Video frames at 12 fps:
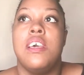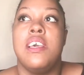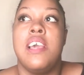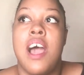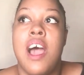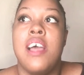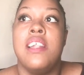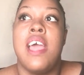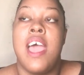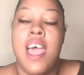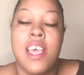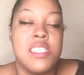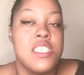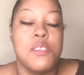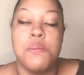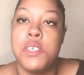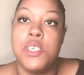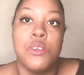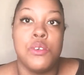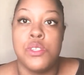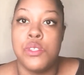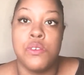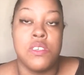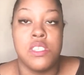God has to be your
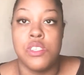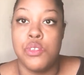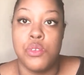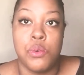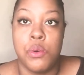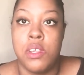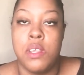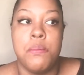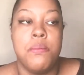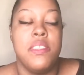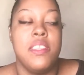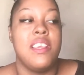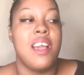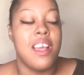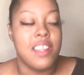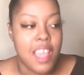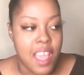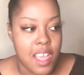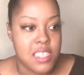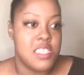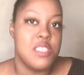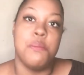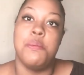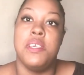source of joy. God has
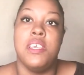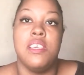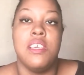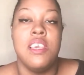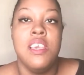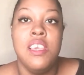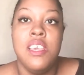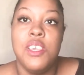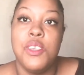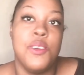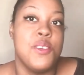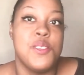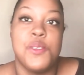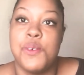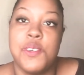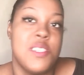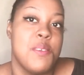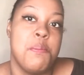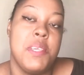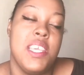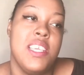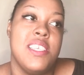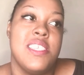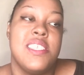to be your source of
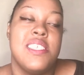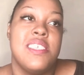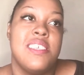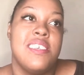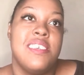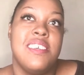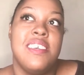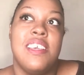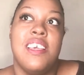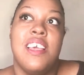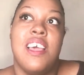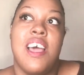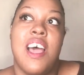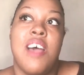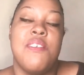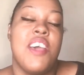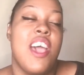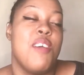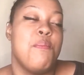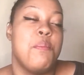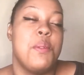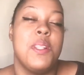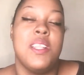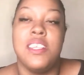peace. I've had
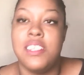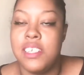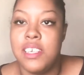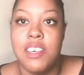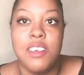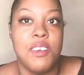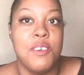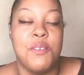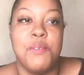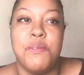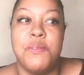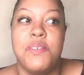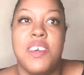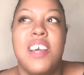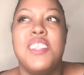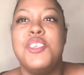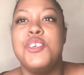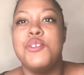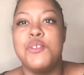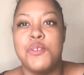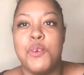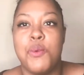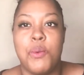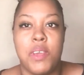plenty of
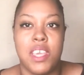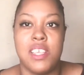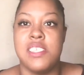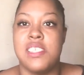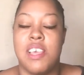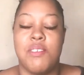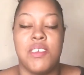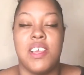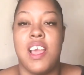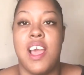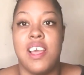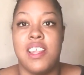unusual ways that God